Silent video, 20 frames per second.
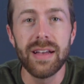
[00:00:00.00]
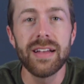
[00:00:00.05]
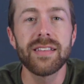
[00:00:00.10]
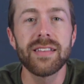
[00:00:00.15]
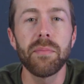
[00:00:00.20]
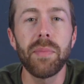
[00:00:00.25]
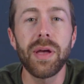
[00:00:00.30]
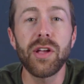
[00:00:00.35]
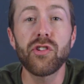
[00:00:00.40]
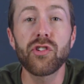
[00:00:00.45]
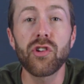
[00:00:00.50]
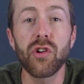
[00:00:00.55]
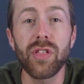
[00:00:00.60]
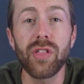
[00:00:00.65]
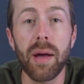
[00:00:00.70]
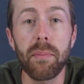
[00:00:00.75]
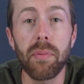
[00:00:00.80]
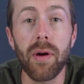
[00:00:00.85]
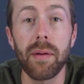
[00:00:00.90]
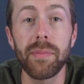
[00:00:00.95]
To make sure
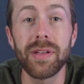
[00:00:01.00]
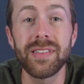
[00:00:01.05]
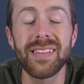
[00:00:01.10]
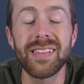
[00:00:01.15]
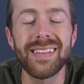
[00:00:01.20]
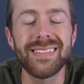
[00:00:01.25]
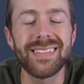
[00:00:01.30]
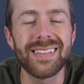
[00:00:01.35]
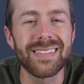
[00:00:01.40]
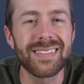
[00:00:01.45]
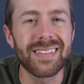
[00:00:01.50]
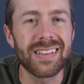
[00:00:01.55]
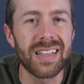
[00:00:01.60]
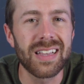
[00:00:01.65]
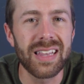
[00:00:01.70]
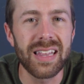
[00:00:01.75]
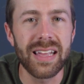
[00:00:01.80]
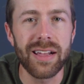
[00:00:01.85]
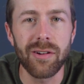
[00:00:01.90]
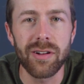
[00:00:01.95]
that promise is as
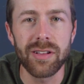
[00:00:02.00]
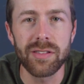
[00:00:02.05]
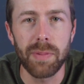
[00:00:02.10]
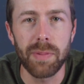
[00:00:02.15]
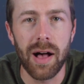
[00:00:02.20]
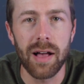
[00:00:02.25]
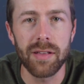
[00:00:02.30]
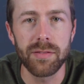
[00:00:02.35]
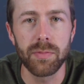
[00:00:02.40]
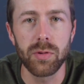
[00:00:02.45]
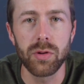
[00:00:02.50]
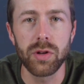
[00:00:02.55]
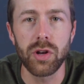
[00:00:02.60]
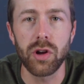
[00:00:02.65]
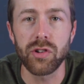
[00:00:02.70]
clear as possible,